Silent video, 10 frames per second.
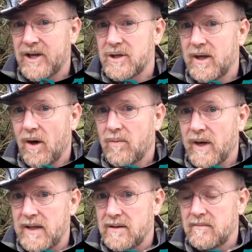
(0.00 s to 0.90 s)
actually
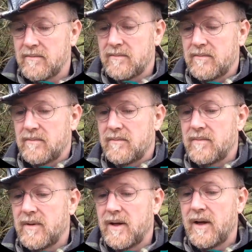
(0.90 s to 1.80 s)
operate.
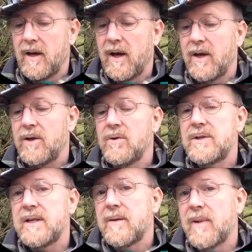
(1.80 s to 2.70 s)

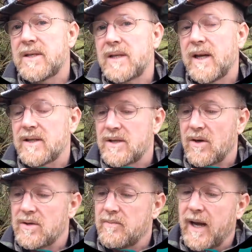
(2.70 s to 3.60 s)
Using the Busking
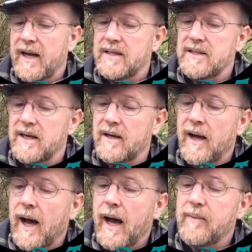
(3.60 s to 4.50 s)
Songs playlist here,
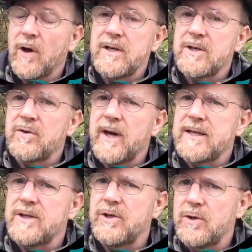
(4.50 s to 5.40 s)
I'm going to
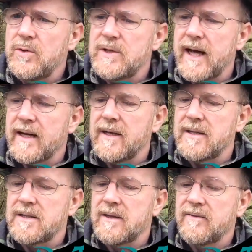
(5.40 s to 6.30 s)
create a new
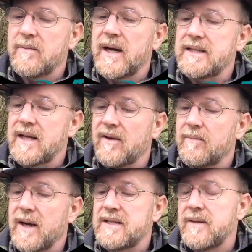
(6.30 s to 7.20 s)
setlist for myself
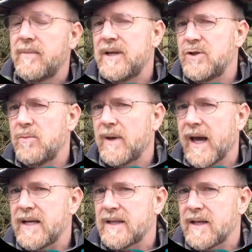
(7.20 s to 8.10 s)
by simply
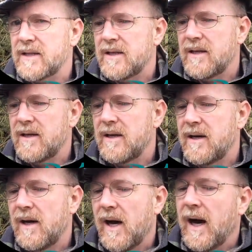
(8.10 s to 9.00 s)
duplicating it.
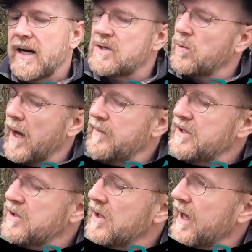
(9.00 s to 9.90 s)
I swipe
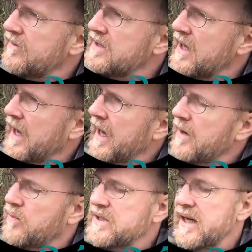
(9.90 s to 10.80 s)
it to the left and
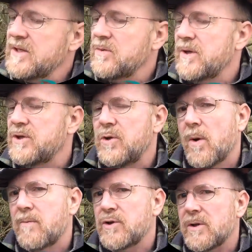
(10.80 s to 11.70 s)
I'm presented with
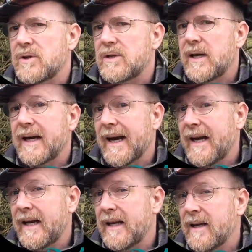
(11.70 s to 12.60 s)
two options,
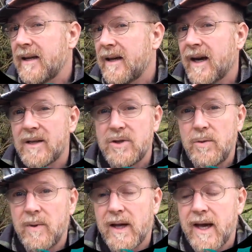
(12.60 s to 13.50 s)
clean and
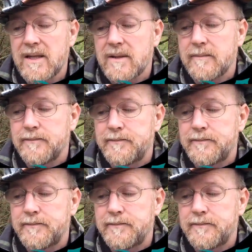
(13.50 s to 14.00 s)
duplicate.